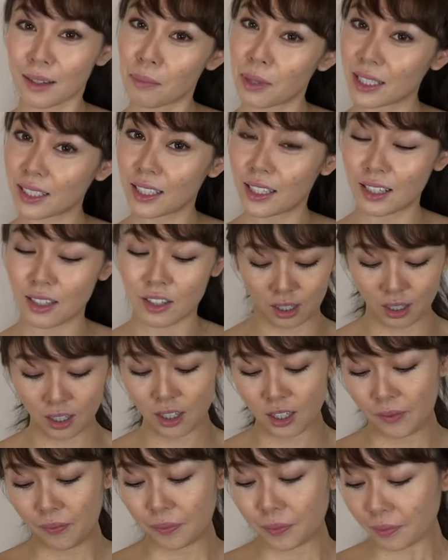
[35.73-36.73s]
the button.
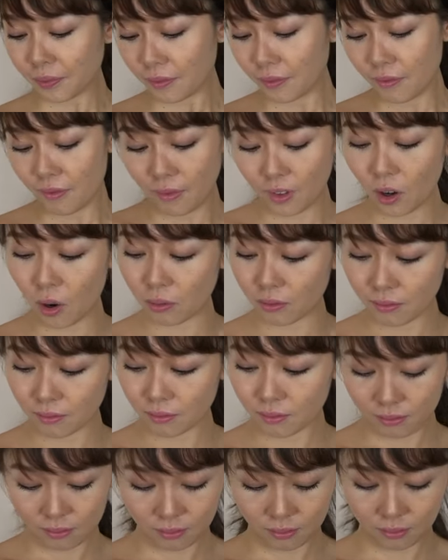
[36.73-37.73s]
Oh,
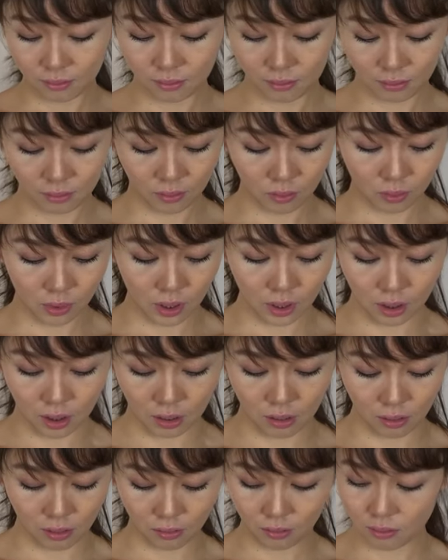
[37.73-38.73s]
what is
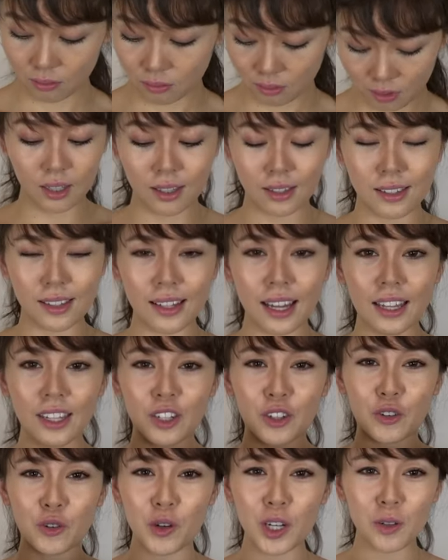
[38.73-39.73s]
this? This is
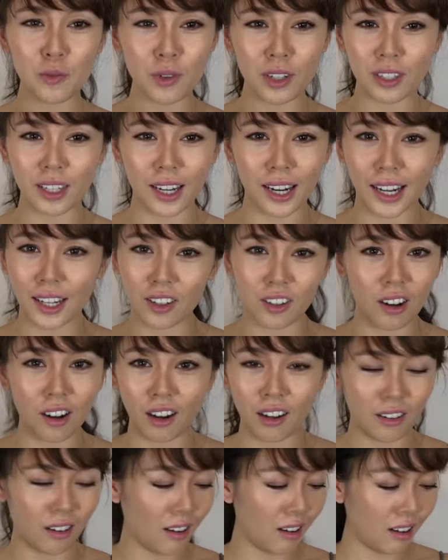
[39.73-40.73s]
another green one that I
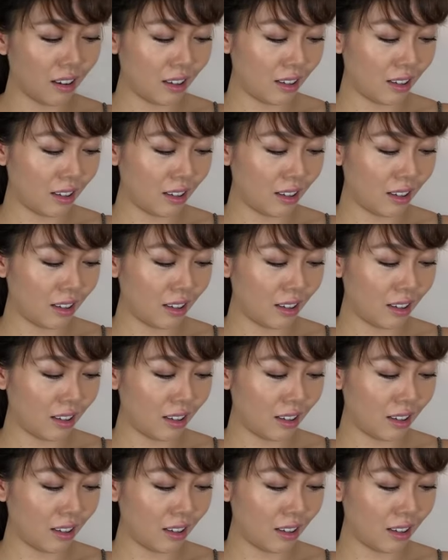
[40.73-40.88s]
got.